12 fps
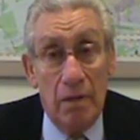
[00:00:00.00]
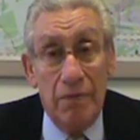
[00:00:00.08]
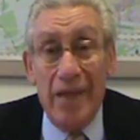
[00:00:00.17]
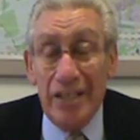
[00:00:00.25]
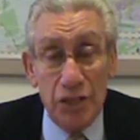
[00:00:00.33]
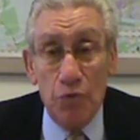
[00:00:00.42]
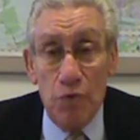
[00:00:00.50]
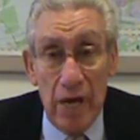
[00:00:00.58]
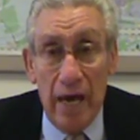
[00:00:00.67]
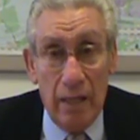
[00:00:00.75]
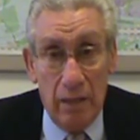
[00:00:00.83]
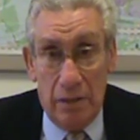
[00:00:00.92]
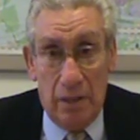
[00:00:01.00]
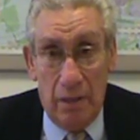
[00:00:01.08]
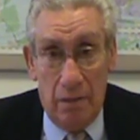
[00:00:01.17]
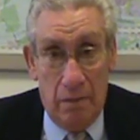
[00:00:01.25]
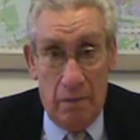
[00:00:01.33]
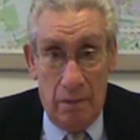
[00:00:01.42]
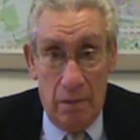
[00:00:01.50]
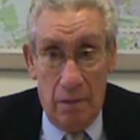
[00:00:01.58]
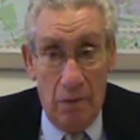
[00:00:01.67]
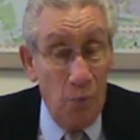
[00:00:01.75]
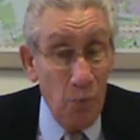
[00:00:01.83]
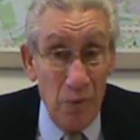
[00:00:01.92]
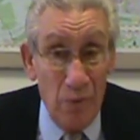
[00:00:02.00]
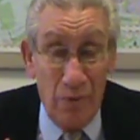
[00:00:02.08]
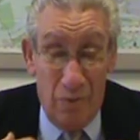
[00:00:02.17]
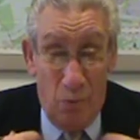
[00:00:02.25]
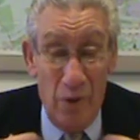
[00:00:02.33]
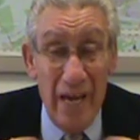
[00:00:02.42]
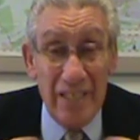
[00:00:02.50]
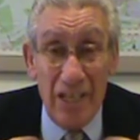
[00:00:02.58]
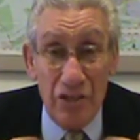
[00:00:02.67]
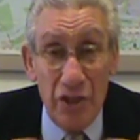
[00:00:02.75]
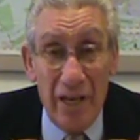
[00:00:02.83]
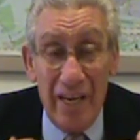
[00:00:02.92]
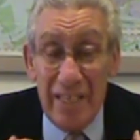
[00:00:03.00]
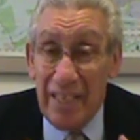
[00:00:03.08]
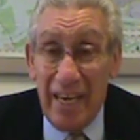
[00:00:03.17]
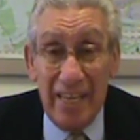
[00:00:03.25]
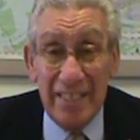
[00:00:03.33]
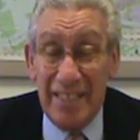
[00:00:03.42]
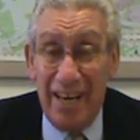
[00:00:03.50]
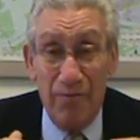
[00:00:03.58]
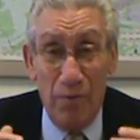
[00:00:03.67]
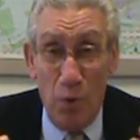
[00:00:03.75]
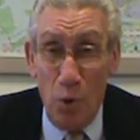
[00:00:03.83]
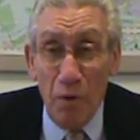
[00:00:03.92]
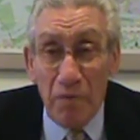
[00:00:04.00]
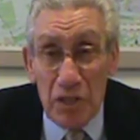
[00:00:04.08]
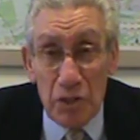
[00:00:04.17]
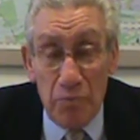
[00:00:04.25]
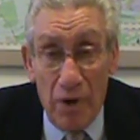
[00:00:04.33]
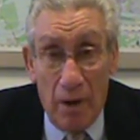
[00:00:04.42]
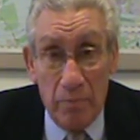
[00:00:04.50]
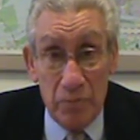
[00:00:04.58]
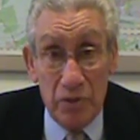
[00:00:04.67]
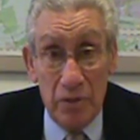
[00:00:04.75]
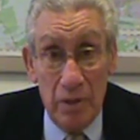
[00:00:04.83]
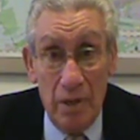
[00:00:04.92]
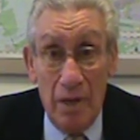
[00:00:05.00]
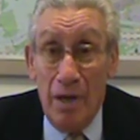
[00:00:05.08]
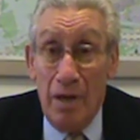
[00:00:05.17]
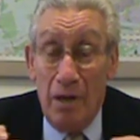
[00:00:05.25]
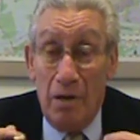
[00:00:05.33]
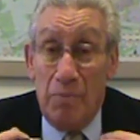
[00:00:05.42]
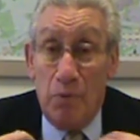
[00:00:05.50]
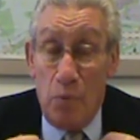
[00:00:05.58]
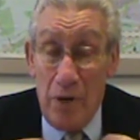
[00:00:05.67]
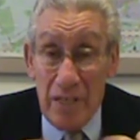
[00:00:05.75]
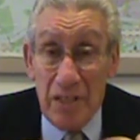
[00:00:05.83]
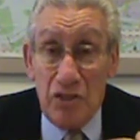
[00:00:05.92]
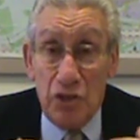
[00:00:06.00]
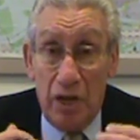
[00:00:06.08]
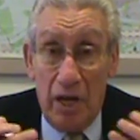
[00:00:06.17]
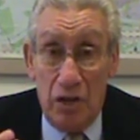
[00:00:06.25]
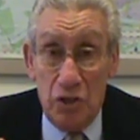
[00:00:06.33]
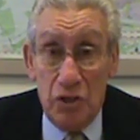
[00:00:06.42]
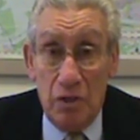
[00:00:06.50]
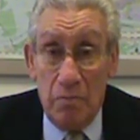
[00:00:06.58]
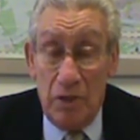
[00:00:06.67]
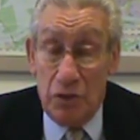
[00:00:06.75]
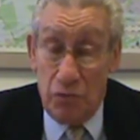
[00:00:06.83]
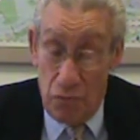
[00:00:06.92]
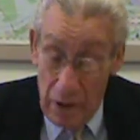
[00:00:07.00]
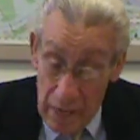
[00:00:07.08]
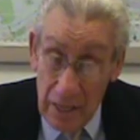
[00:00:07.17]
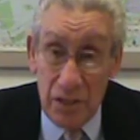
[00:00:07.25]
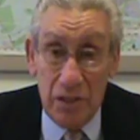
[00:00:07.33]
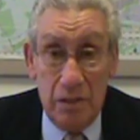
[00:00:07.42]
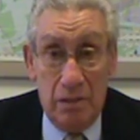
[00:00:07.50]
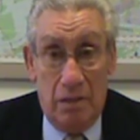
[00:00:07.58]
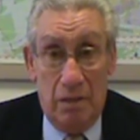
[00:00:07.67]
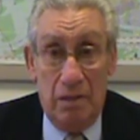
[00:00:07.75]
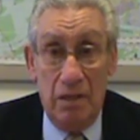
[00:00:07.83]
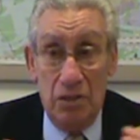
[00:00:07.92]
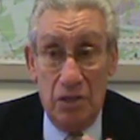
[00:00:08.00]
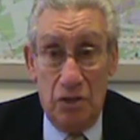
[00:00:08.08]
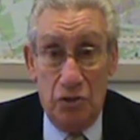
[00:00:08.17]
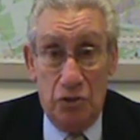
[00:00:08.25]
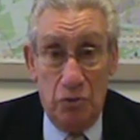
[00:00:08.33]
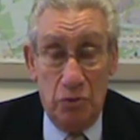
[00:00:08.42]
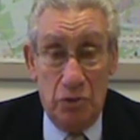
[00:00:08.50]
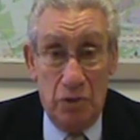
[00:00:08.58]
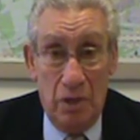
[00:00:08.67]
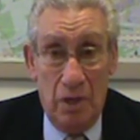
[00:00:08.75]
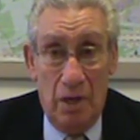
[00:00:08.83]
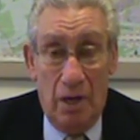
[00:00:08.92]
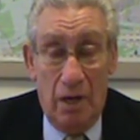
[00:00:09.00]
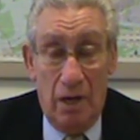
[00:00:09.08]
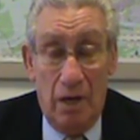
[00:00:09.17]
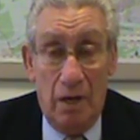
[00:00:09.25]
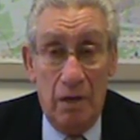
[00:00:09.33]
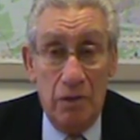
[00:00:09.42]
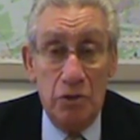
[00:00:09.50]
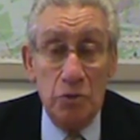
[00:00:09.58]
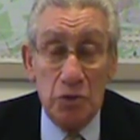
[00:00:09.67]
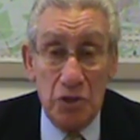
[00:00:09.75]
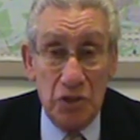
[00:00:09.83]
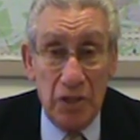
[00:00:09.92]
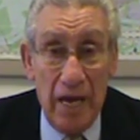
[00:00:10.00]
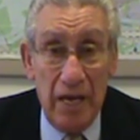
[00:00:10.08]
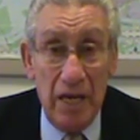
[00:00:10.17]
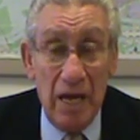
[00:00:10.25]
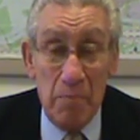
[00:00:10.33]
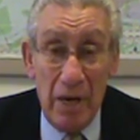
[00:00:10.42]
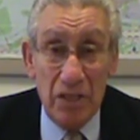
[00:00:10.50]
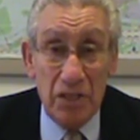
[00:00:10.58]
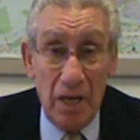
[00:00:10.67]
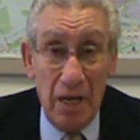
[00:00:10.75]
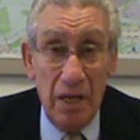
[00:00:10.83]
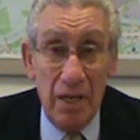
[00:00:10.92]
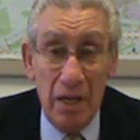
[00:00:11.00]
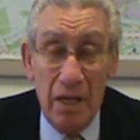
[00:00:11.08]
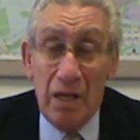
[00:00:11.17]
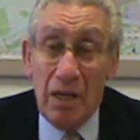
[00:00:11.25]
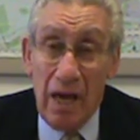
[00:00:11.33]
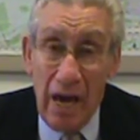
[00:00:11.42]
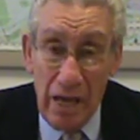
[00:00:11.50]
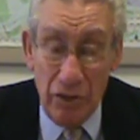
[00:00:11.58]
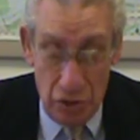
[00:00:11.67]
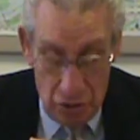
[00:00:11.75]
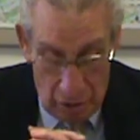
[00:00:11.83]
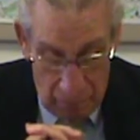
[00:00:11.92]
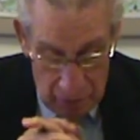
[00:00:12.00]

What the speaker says: That's a reality. We as educators can't solve all these problems, but we as educators must raise these issues to society and make society conscious of